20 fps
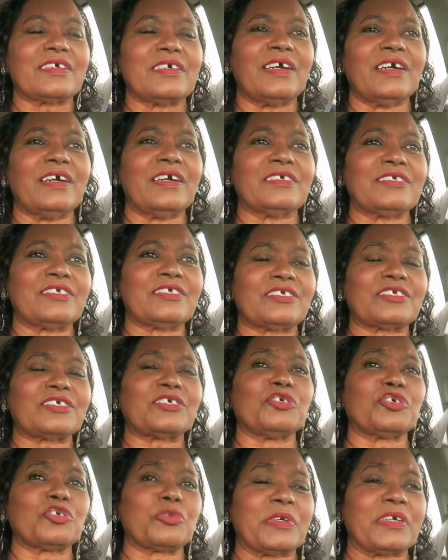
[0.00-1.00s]
Uh,
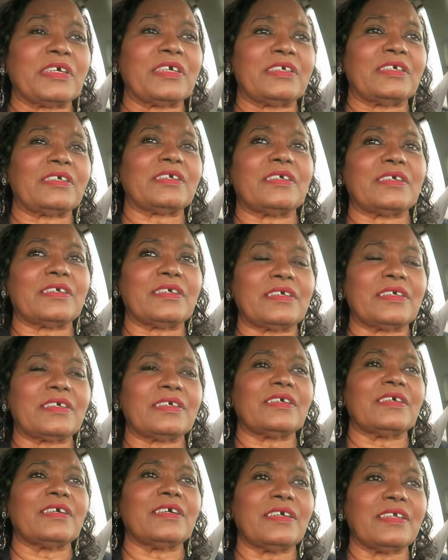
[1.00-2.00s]
excuse me,
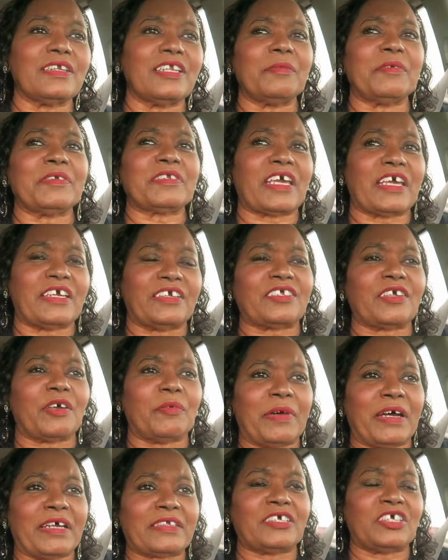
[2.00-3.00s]
let me tell you
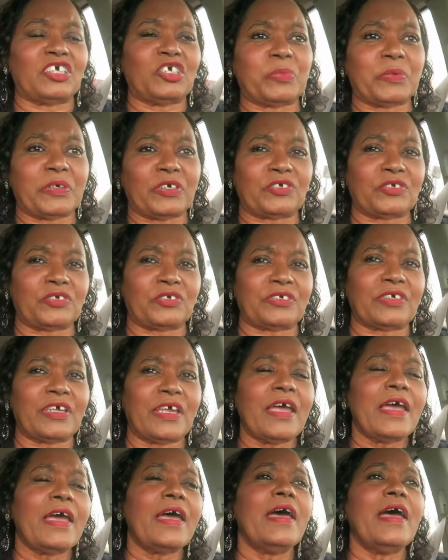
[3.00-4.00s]
something about these pictures.
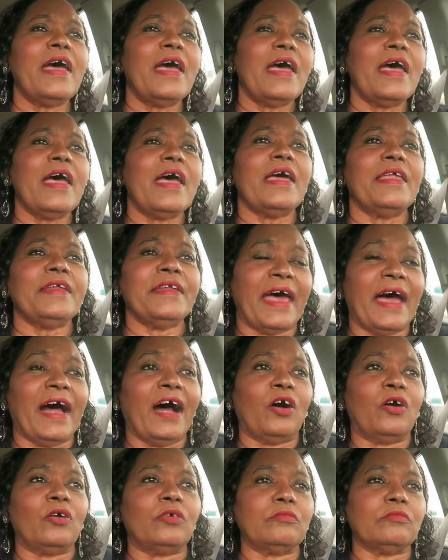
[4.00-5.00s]

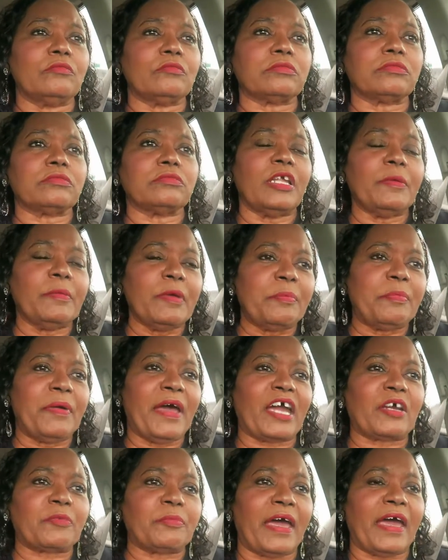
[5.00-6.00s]
Now, let me
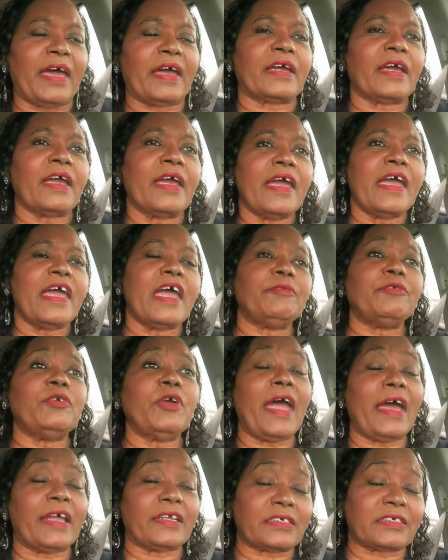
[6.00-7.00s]
back back. Have
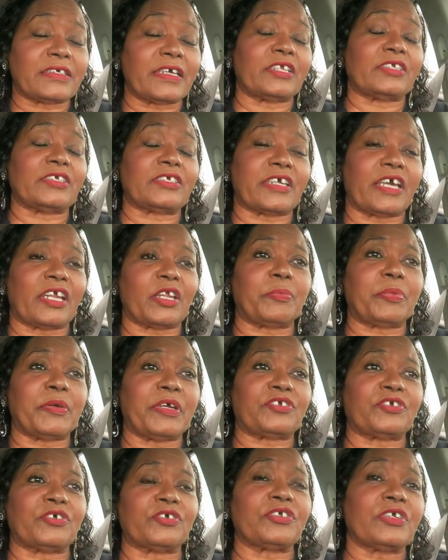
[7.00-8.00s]
you had a set, set of
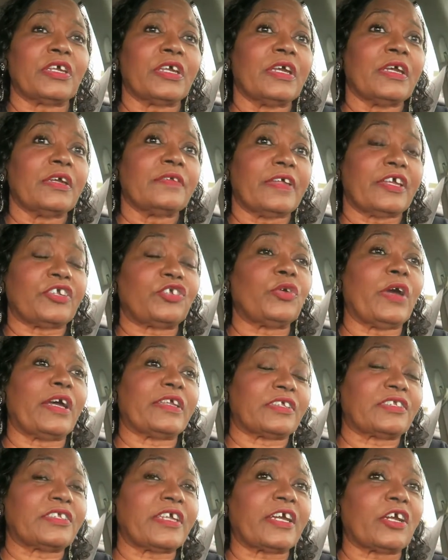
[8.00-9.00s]
pictures that you
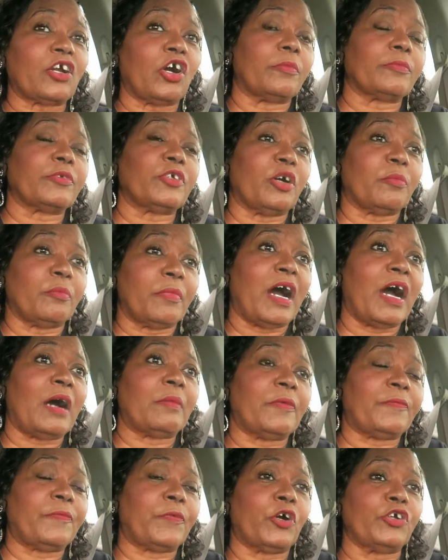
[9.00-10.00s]
had to take home to your
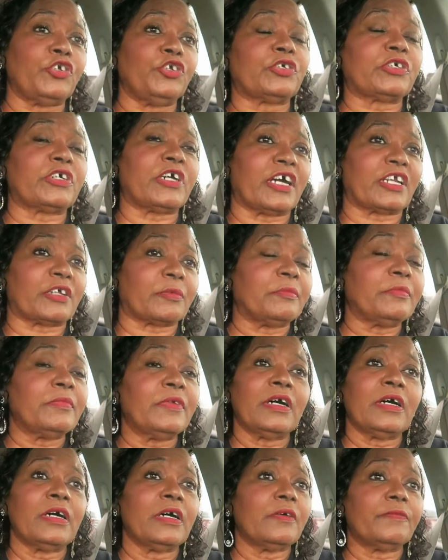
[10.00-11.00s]
mom before you cut
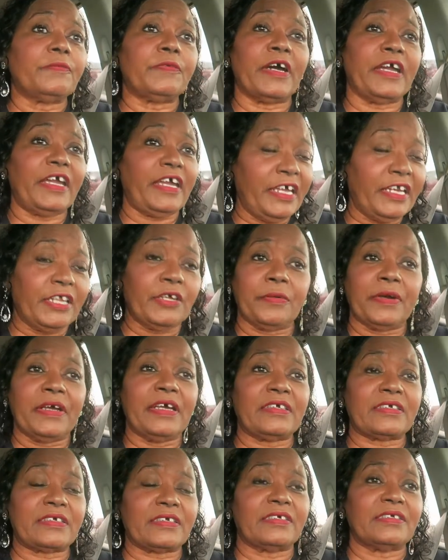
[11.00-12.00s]
them for any
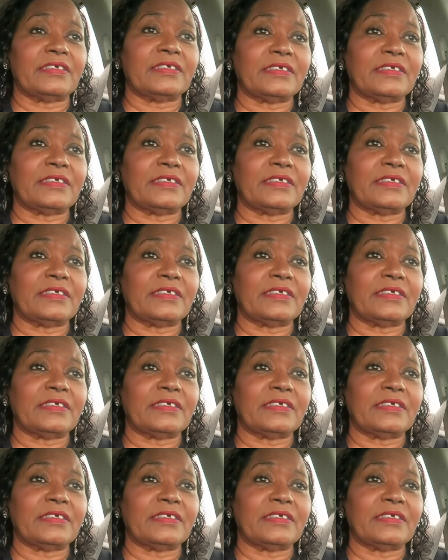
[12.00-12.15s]
reason?